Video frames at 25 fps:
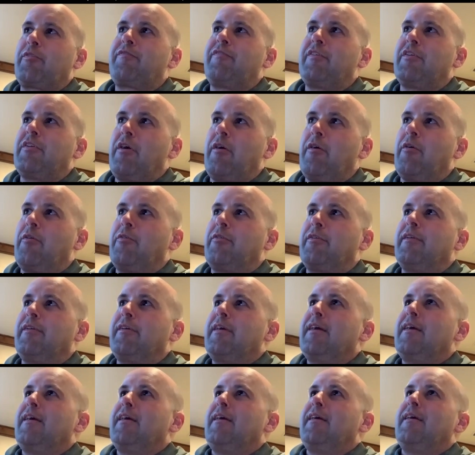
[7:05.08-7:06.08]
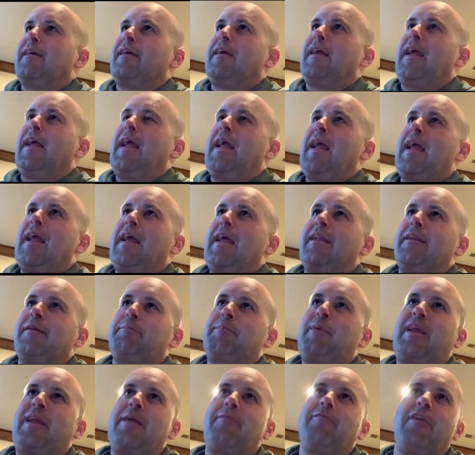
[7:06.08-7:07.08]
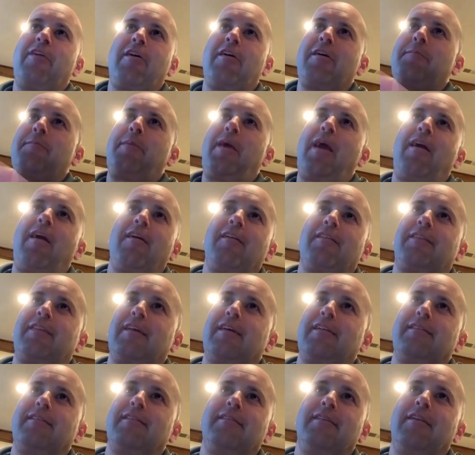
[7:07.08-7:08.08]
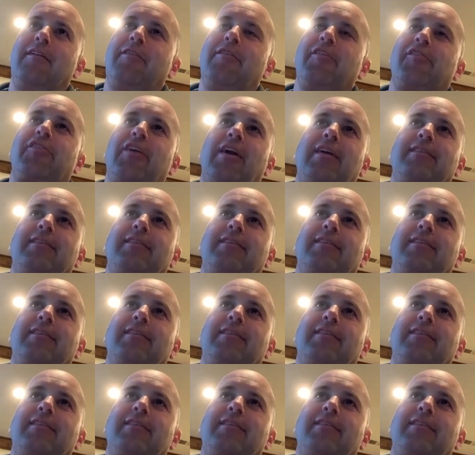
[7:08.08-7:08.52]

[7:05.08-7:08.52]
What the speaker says: with Vinod, and it became very apparent that, you know, this